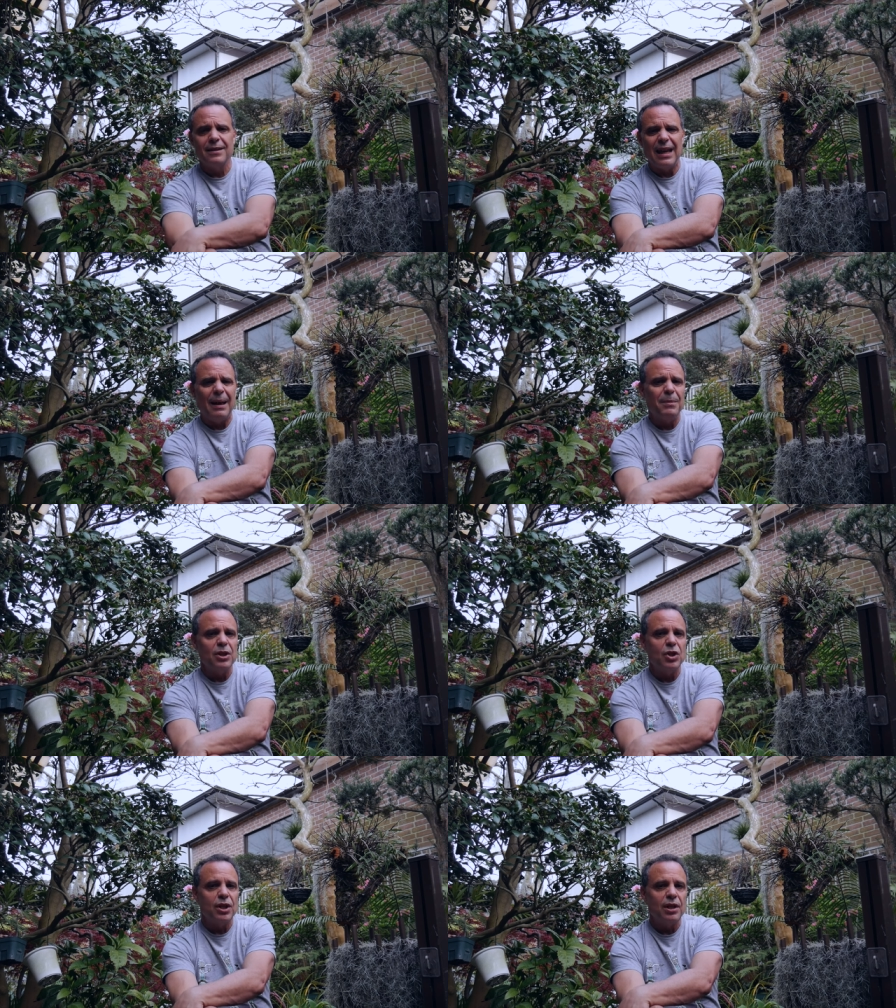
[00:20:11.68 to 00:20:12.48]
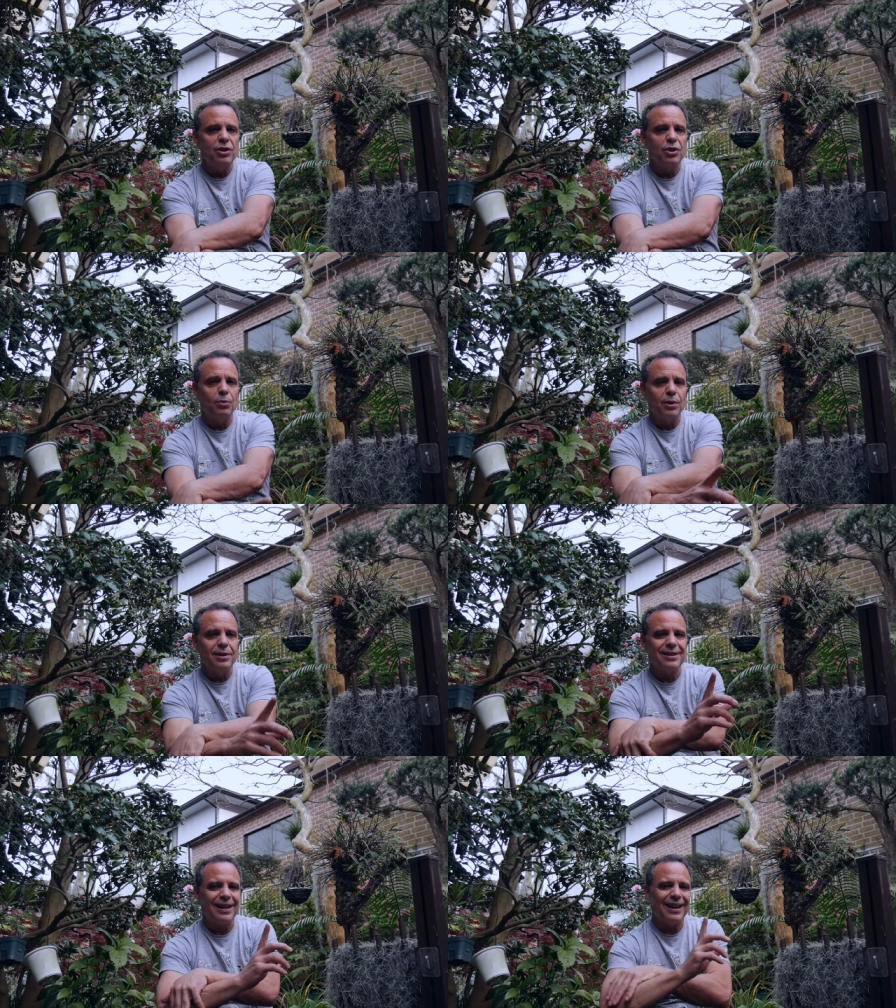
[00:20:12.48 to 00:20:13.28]
damaged tissue, which
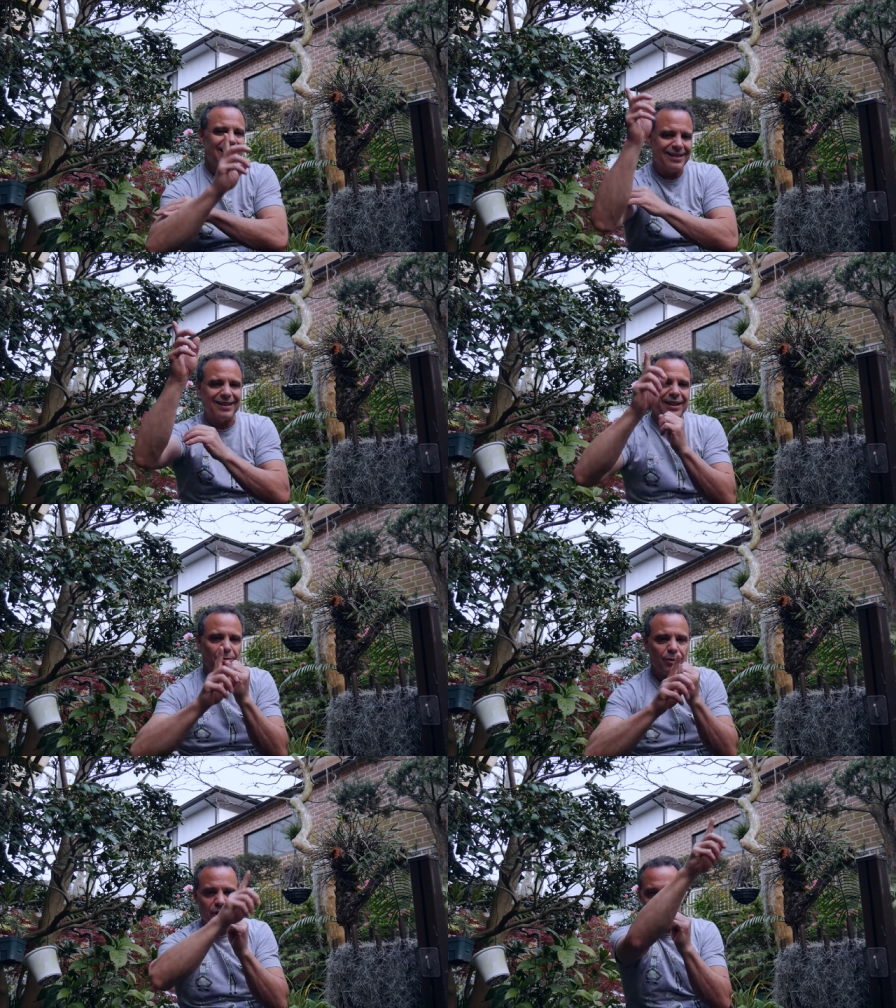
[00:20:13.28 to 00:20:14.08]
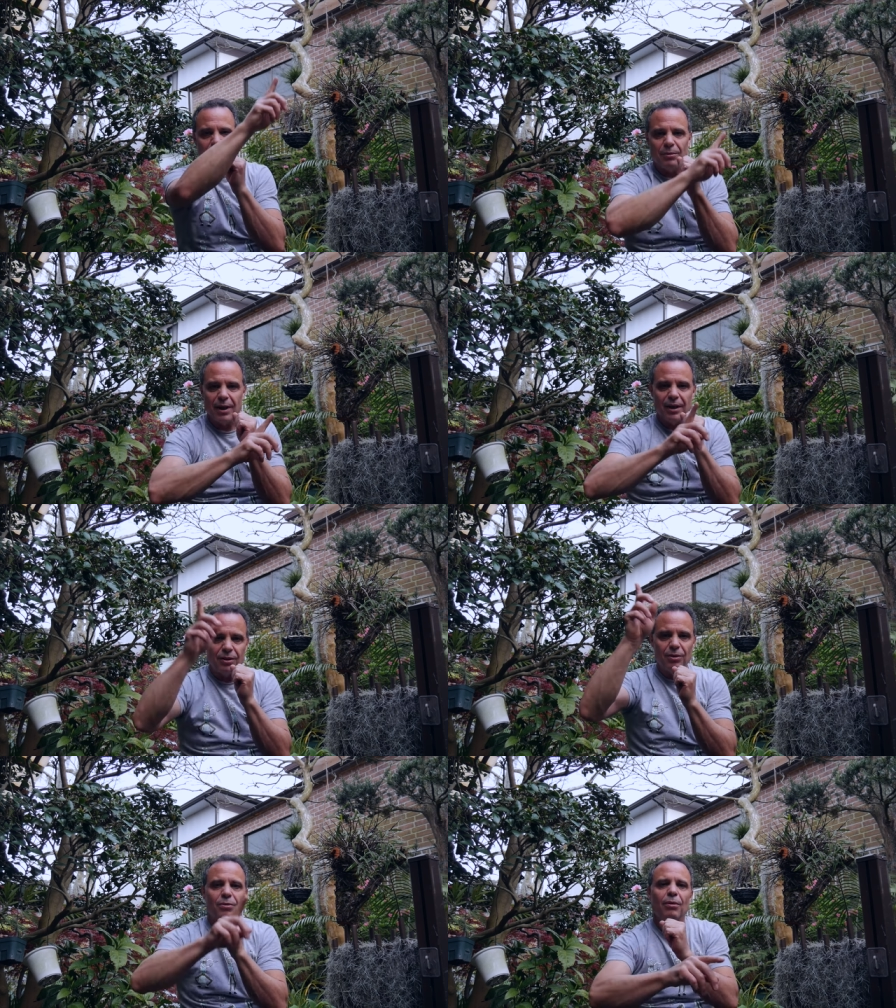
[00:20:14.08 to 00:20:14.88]
is constantly regenerating
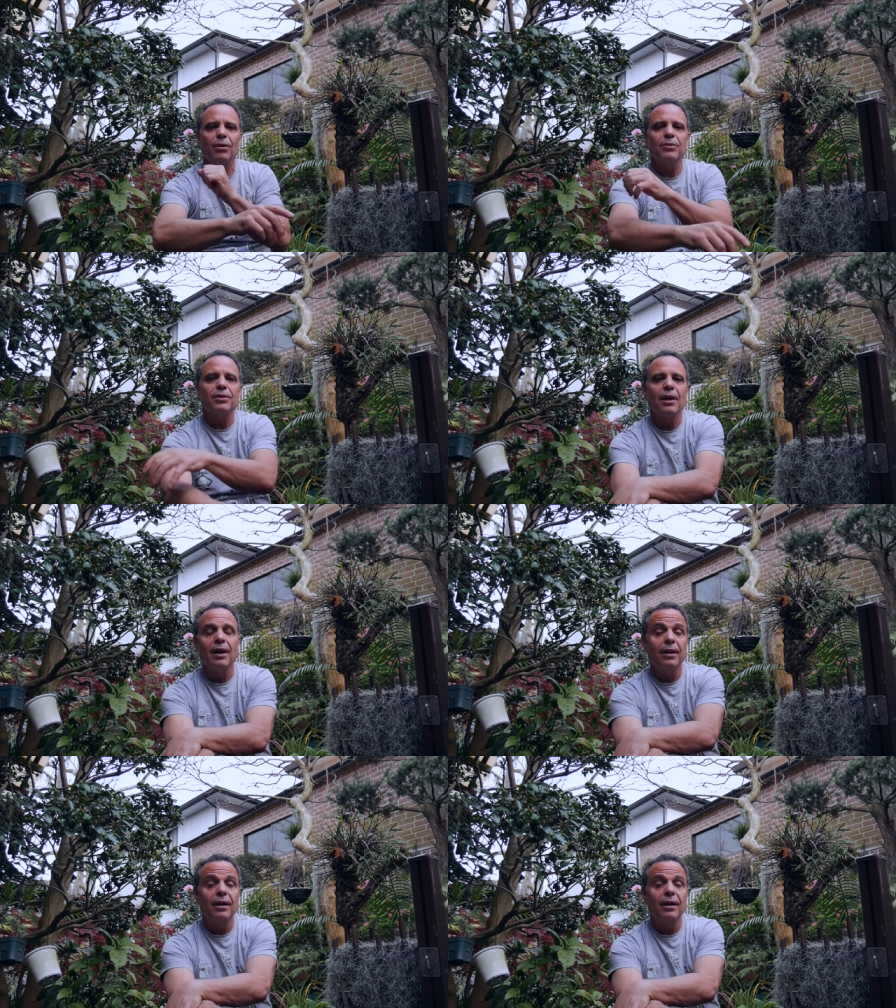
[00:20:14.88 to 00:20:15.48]
new growths.